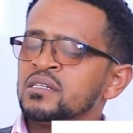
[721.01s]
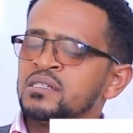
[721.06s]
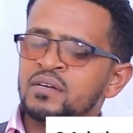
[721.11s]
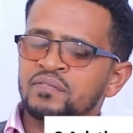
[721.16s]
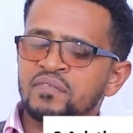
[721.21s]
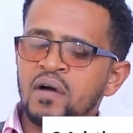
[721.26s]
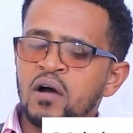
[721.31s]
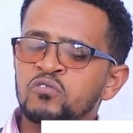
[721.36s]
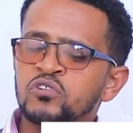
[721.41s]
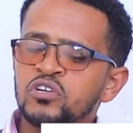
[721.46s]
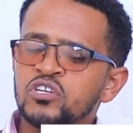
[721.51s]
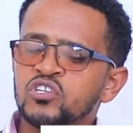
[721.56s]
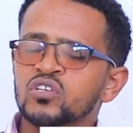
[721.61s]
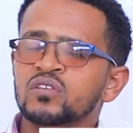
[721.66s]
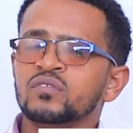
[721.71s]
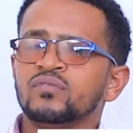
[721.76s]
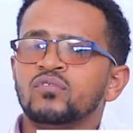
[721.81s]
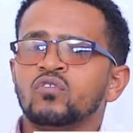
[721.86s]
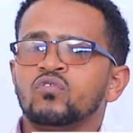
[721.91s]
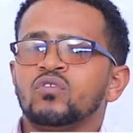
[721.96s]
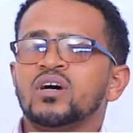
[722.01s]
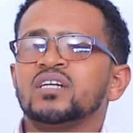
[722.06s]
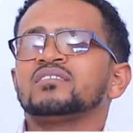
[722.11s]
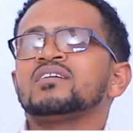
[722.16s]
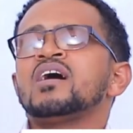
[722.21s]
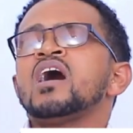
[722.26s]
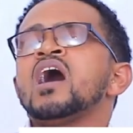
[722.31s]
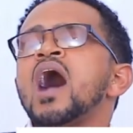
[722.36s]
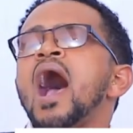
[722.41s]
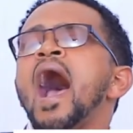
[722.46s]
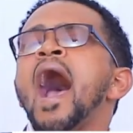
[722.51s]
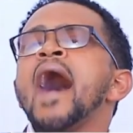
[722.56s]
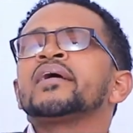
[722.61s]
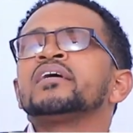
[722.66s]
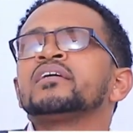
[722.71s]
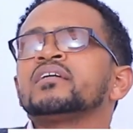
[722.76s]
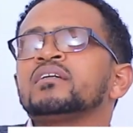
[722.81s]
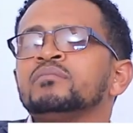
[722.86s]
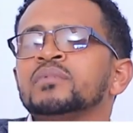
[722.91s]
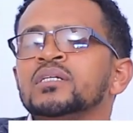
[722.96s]
is the foundation for what?
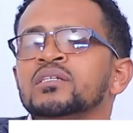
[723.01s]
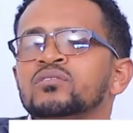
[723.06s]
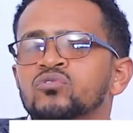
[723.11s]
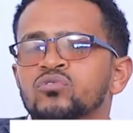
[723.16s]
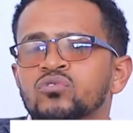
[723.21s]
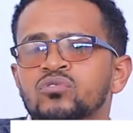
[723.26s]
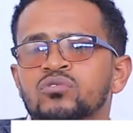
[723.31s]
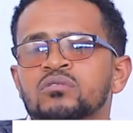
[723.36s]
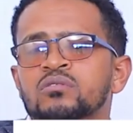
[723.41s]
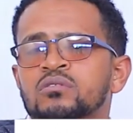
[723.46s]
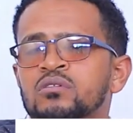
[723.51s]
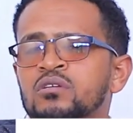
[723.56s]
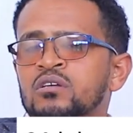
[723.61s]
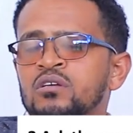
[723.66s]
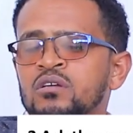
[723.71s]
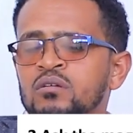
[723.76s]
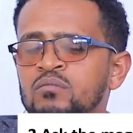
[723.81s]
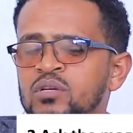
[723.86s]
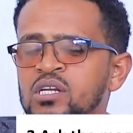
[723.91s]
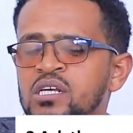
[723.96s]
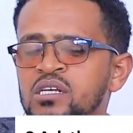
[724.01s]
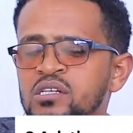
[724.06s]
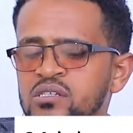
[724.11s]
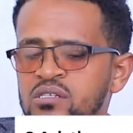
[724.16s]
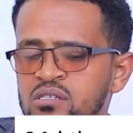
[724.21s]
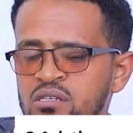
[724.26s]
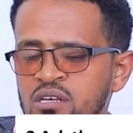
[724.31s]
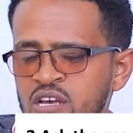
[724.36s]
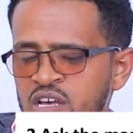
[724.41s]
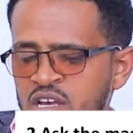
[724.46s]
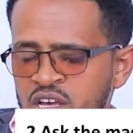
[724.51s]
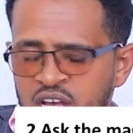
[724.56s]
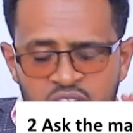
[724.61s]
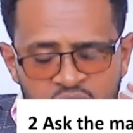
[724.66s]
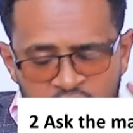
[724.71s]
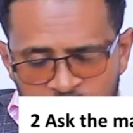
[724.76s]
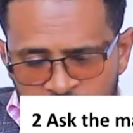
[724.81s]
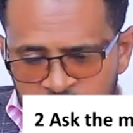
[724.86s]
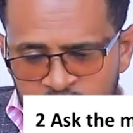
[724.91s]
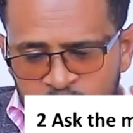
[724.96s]
Agreements. Please
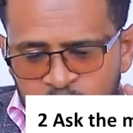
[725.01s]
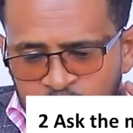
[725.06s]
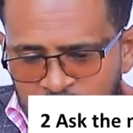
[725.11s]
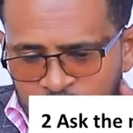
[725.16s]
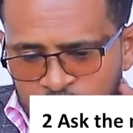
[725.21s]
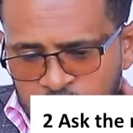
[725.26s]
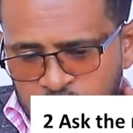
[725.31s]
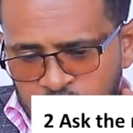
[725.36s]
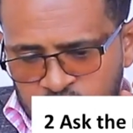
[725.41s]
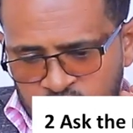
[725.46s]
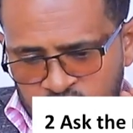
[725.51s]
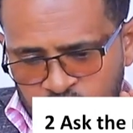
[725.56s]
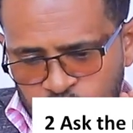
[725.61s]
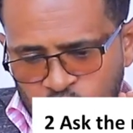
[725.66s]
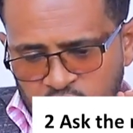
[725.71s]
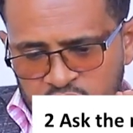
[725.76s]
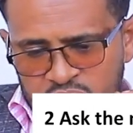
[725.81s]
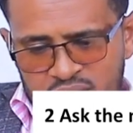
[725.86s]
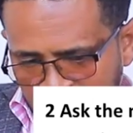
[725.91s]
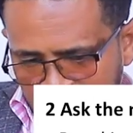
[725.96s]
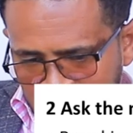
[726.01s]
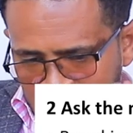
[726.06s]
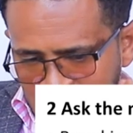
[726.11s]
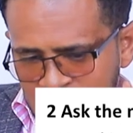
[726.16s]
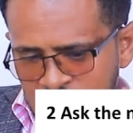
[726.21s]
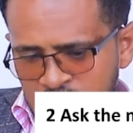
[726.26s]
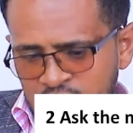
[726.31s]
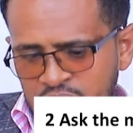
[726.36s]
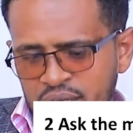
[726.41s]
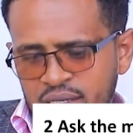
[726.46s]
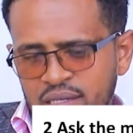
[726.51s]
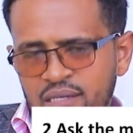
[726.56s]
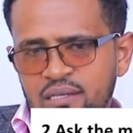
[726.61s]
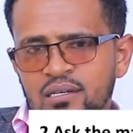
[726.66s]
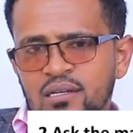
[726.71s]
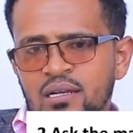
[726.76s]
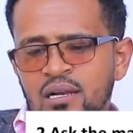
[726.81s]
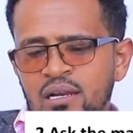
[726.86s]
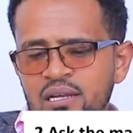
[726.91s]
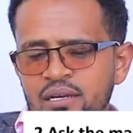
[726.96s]
remember this one.
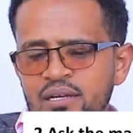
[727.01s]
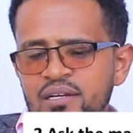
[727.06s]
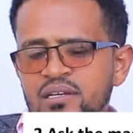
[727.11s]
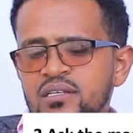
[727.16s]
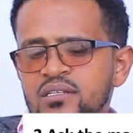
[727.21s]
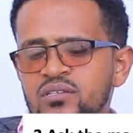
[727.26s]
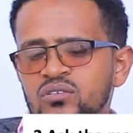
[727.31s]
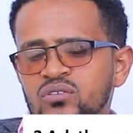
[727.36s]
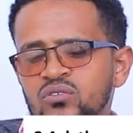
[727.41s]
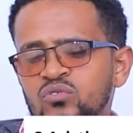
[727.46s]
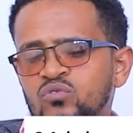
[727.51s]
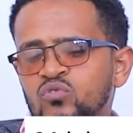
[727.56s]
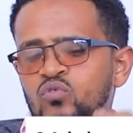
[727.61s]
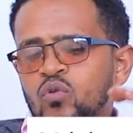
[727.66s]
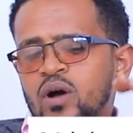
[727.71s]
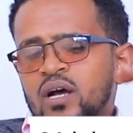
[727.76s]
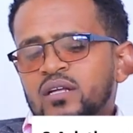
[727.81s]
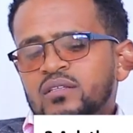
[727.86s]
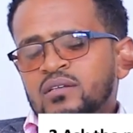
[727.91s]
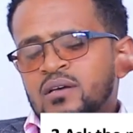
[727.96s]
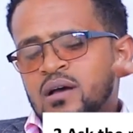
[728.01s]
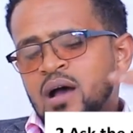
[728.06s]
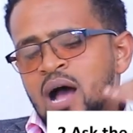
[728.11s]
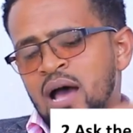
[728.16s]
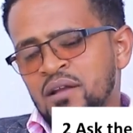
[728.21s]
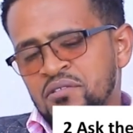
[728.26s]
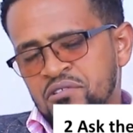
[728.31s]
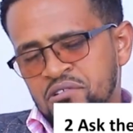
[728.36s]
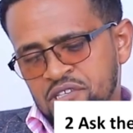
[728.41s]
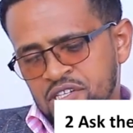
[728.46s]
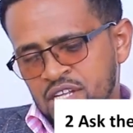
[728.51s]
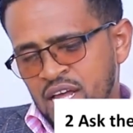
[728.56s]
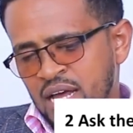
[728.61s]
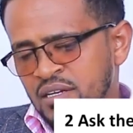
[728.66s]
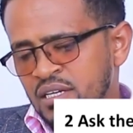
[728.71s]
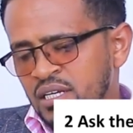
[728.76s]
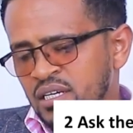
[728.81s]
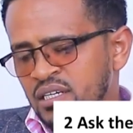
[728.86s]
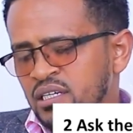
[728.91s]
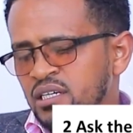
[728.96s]
Listening leads to what?
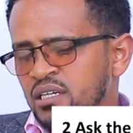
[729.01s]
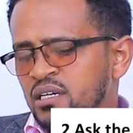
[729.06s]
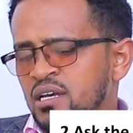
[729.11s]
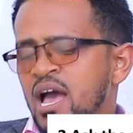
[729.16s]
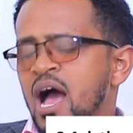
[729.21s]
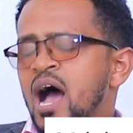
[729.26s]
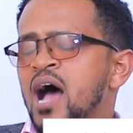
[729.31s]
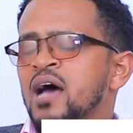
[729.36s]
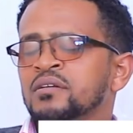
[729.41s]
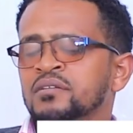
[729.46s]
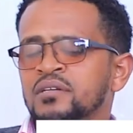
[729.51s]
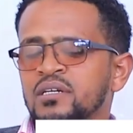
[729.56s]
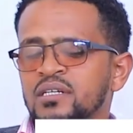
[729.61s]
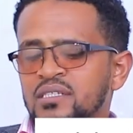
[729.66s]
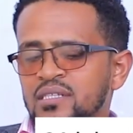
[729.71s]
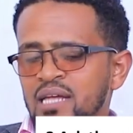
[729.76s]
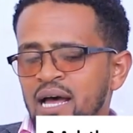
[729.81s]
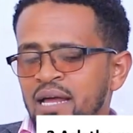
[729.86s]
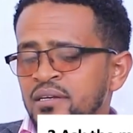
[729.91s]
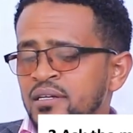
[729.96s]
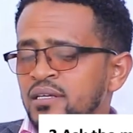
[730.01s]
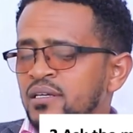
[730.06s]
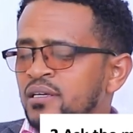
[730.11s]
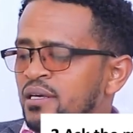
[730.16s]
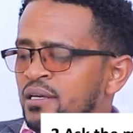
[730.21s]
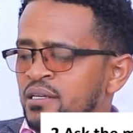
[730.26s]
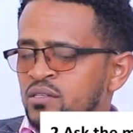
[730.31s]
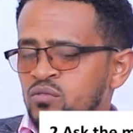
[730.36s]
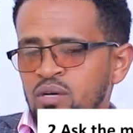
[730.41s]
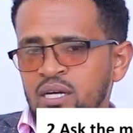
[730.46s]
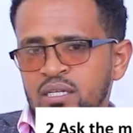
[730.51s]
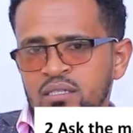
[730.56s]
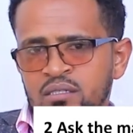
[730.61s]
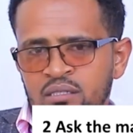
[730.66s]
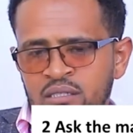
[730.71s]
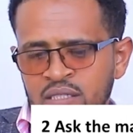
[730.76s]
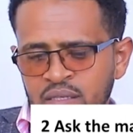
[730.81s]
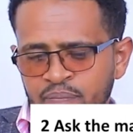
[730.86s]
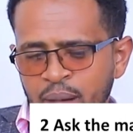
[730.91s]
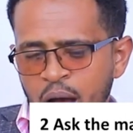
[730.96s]
Understanding. Understanding is what?
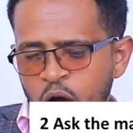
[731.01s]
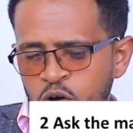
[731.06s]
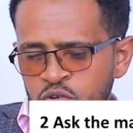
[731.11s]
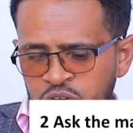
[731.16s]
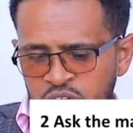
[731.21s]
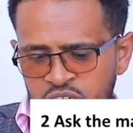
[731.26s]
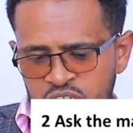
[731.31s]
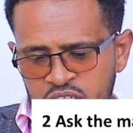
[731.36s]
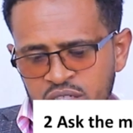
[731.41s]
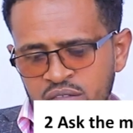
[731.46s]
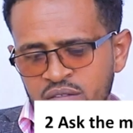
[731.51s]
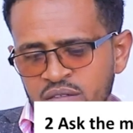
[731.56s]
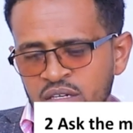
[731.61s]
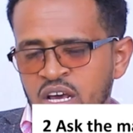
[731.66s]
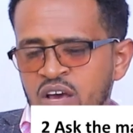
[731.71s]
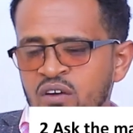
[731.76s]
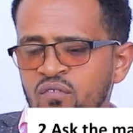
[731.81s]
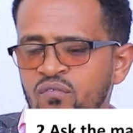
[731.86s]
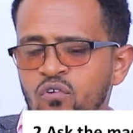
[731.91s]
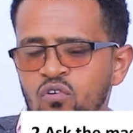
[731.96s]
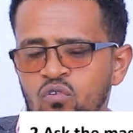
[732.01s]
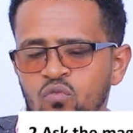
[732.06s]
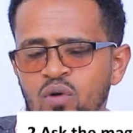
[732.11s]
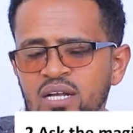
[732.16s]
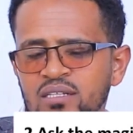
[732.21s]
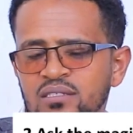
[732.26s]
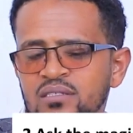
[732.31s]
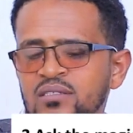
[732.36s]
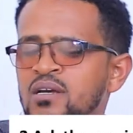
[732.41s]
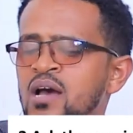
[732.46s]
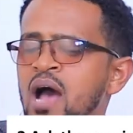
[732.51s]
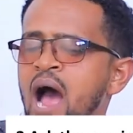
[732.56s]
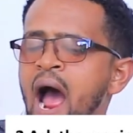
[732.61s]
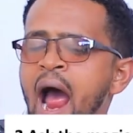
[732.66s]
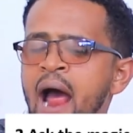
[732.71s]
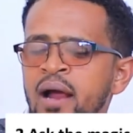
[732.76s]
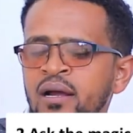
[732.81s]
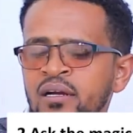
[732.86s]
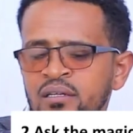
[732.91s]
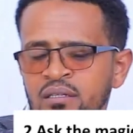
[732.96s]
The foundation for what?
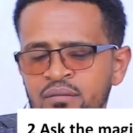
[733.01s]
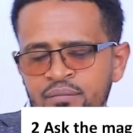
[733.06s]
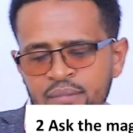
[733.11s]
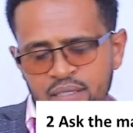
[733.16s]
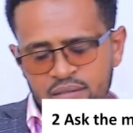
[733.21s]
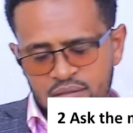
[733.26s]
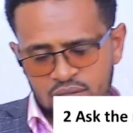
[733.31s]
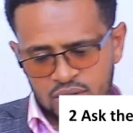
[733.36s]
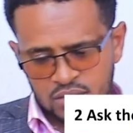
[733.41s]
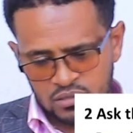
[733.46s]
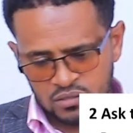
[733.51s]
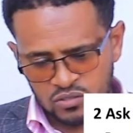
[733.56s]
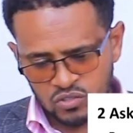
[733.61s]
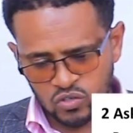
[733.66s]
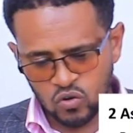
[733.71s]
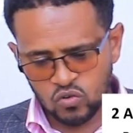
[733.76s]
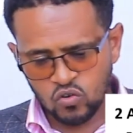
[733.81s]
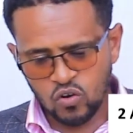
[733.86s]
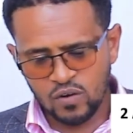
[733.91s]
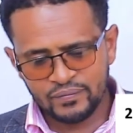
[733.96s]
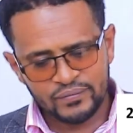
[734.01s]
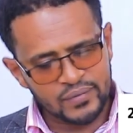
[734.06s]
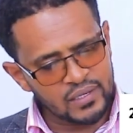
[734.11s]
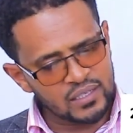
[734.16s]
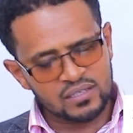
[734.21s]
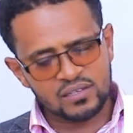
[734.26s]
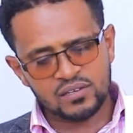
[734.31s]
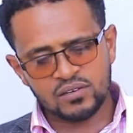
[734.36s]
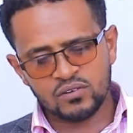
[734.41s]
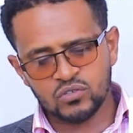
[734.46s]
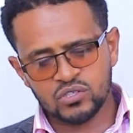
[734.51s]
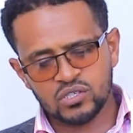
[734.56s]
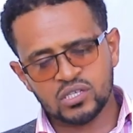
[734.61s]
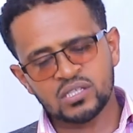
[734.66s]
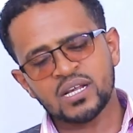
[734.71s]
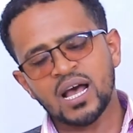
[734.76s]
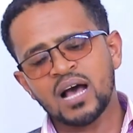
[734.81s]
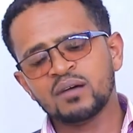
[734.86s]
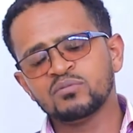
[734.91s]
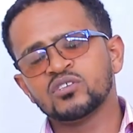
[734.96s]
Agreement. So conflict grows in
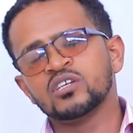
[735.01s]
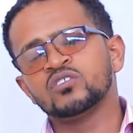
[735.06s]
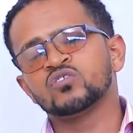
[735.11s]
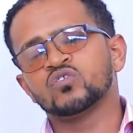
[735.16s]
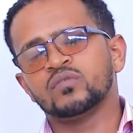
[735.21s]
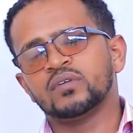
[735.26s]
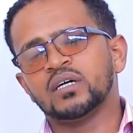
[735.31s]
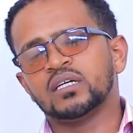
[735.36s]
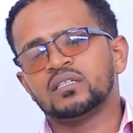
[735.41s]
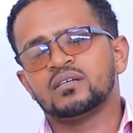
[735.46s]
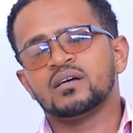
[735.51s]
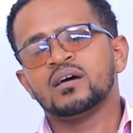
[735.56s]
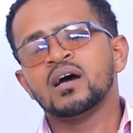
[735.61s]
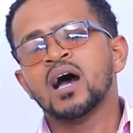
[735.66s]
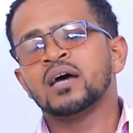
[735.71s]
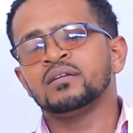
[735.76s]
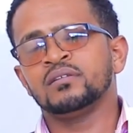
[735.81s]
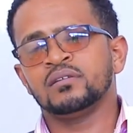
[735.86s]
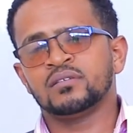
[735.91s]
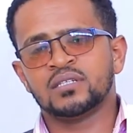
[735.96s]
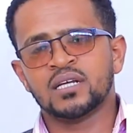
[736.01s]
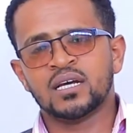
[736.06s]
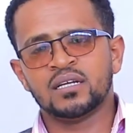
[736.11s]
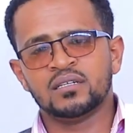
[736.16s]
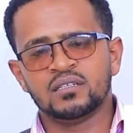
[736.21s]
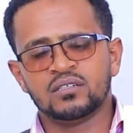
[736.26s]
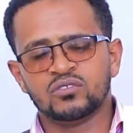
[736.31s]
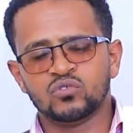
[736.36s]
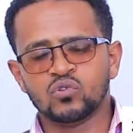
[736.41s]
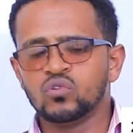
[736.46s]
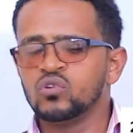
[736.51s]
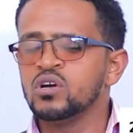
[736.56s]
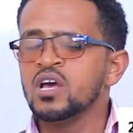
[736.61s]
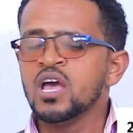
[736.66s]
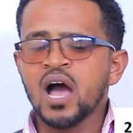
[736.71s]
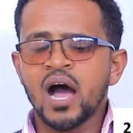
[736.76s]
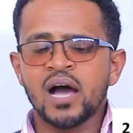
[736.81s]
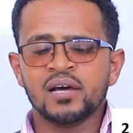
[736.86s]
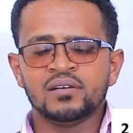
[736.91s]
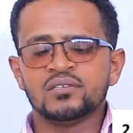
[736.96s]
the absence of what? Understanding. So
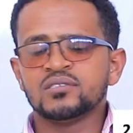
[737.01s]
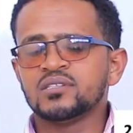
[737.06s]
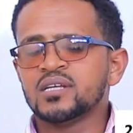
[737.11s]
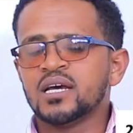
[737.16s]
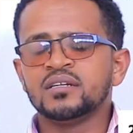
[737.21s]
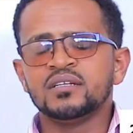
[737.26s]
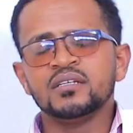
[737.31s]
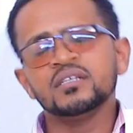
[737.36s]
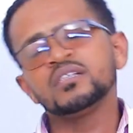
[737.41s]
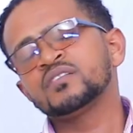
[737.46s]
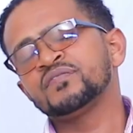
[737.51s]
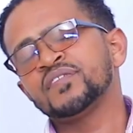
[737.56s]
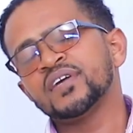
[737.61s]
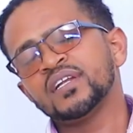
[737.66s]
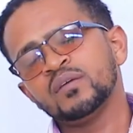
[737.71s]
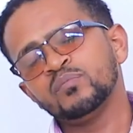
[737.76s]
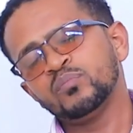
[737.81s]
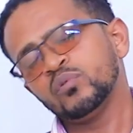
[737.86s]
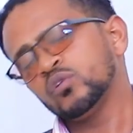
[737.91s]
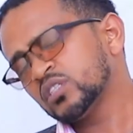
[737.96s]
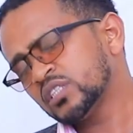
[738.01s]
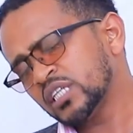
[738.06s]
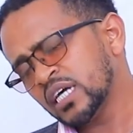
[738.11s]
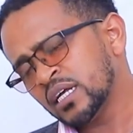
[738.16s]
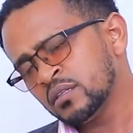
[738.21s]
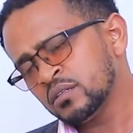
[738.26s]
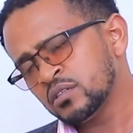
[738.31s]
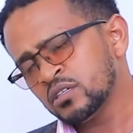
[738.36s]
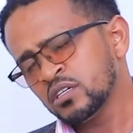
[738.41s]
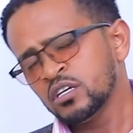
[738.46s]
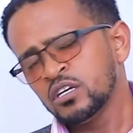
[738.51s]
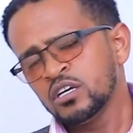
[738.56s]
understanding is very important.